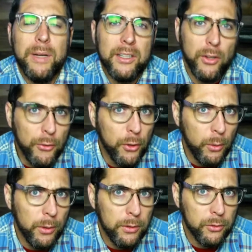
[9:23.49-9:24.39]
But it's
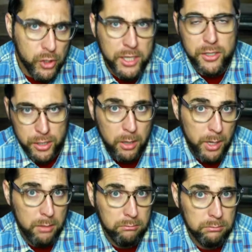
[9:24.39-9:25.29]
also just a
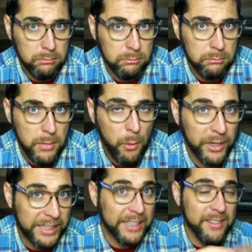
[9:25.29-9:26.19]
donut.
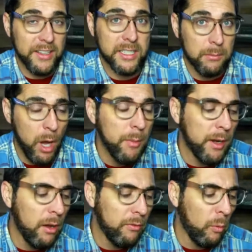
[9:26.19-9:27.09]
And we're going to get to this in a
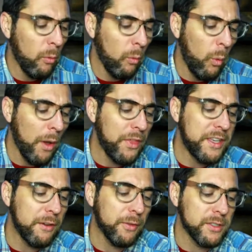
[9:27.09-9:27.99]
moment of what
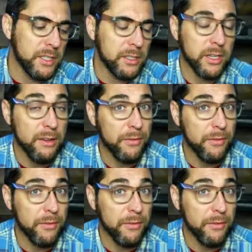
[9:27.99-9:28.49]
the difference is,